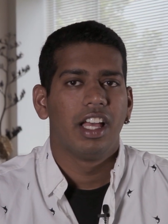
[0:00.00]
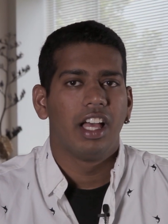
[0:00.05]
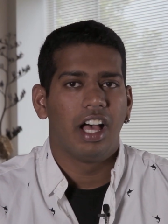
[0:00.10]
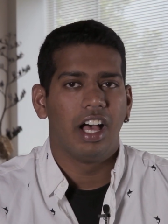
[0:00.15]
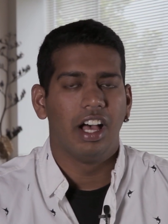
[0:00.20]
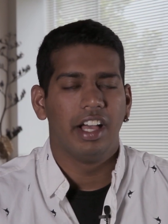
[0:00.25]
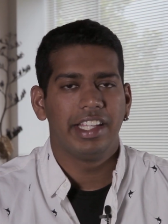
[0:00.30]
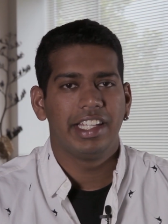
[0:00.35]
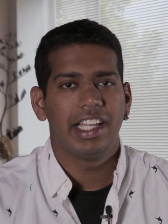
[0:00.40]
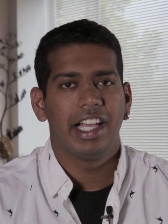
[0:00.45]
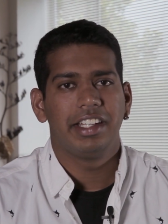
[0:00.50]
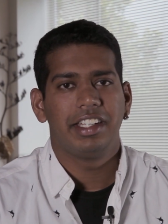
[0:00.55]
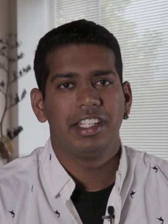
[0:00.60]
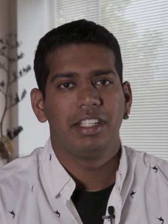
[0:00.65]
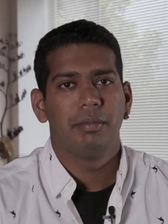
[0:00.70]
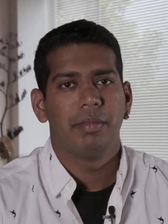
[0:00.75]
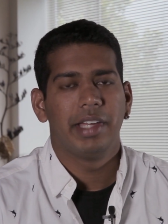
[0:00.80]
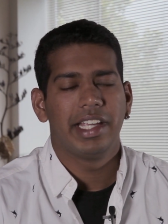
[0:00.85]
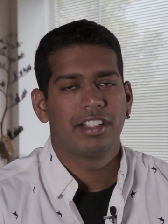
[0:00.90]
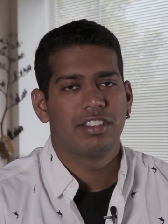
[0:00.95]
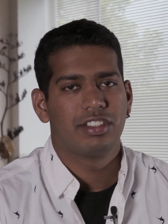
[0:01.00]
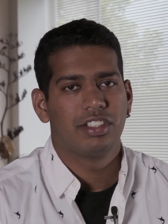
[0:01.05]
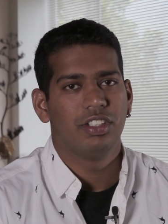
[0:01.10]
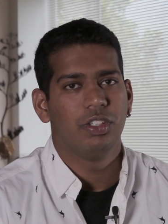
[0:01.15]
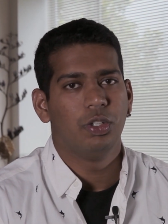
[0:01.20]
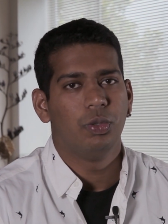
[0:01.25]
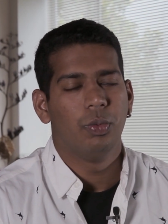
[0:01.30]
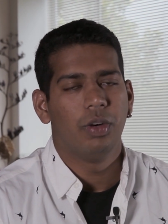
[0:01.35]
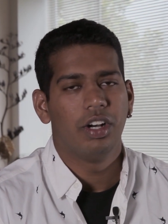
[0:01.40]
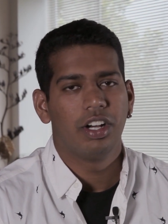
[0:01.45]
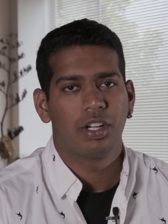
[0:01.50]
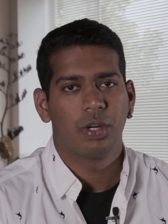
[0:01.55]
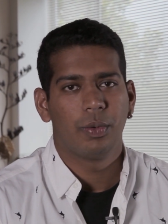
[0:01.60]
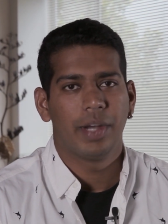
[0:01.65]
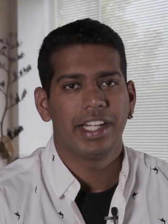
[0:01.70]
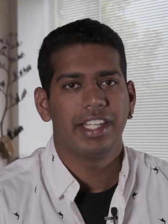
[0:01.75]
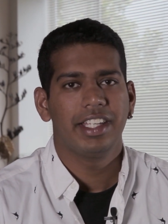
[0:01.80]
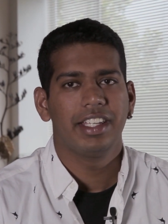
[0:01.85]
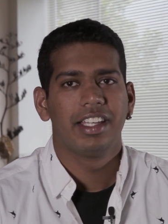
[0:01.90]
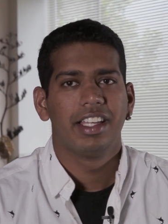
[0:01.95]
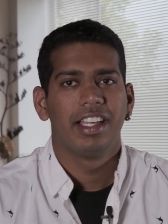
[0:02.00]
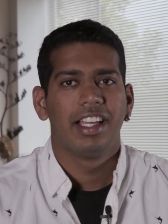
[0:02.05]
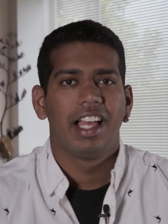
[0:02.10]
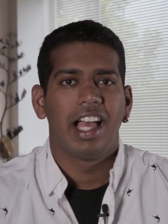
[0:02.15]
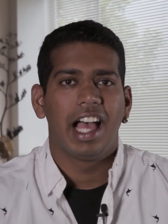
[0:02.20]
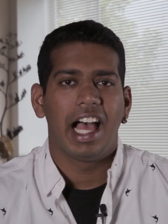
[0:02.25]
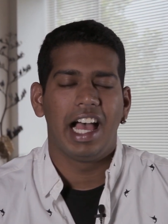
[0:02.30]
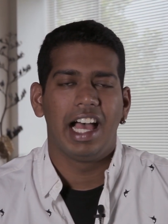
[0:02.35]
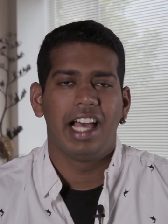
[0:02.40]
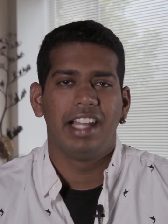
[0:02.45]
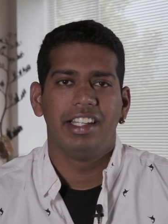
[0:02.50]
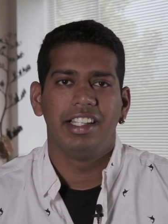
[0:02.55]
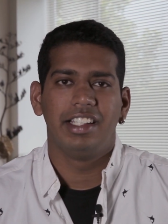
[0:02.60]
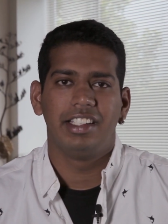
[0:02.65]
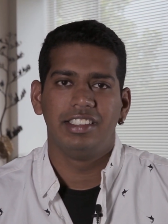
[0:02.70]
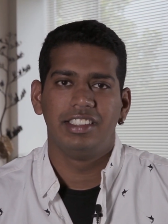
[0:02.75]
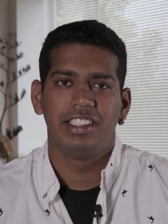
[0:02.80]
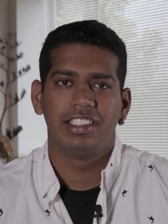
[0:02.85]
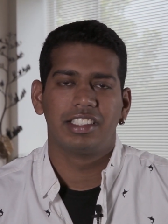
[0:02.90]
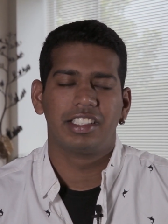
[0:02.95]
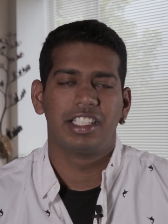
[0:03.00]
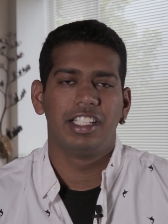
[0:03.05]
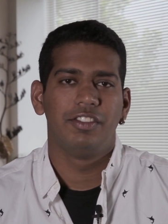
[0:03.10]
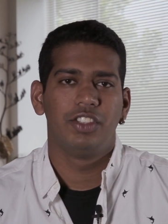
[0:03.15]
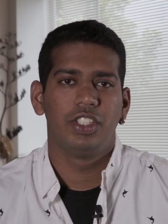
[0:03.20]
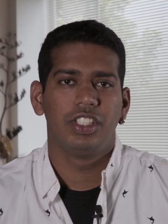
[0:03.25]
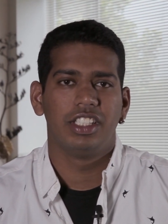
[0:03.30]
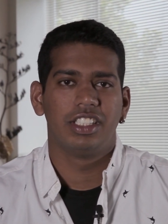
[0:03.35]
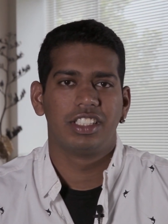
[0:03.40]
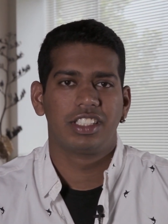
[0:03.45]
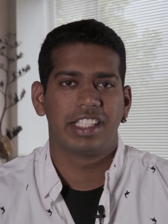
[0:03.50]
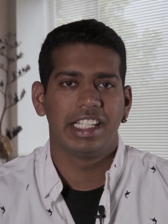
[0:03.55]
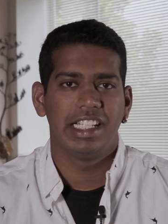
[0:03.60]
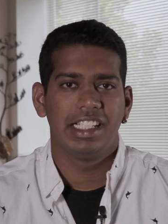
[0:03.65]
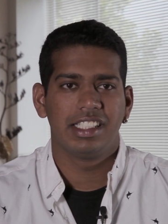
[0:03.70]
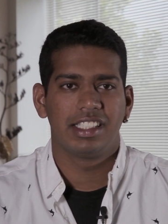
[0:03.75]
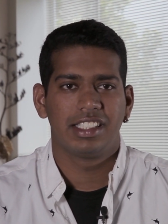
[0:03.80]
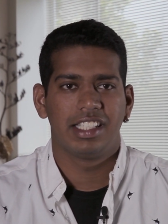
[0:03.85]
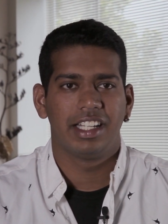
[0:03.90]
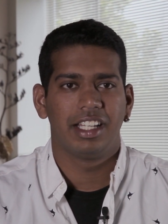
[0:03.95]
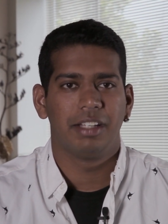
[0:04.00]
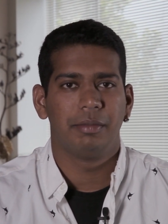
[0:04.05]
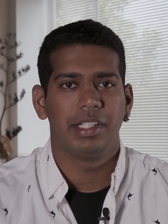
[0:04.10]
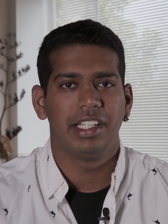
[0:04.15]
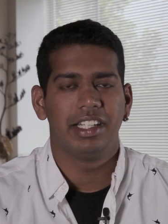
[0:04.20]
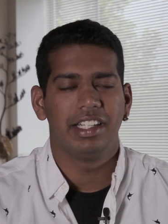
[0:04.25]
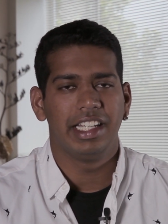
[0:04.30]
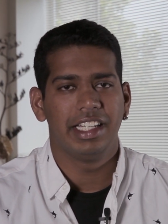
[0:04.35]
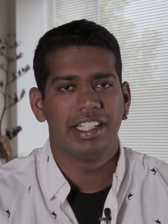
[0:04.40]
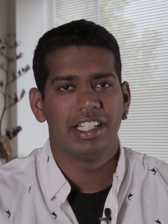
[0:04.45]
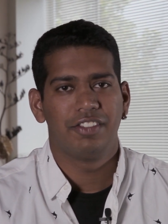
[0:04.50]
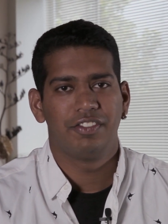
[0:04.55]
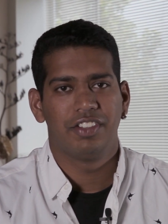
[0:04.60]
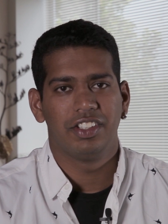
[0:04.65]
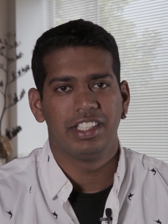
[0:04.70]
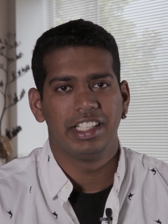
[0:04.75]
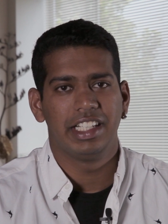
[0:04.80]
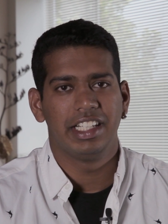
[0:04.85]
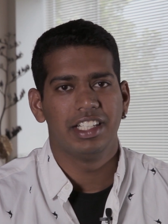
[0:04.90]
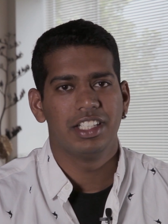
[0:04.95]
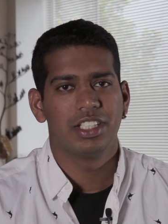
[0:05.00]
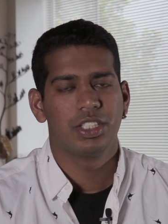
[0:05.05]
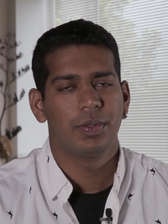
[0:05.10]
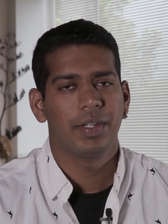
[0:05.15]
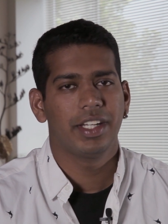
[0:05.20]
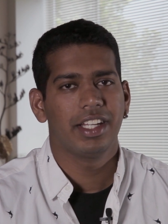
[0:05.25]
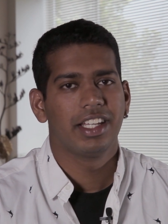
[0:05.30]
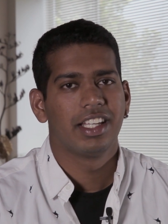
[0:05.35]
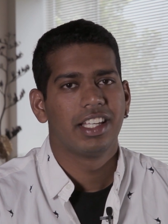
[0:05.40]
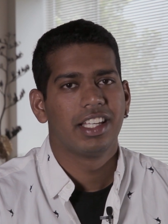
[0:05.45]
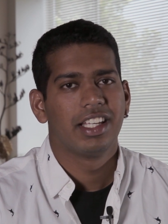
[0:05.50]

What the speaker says: EIT makes you work ready and it just gives you the skills that are being needed for the industry.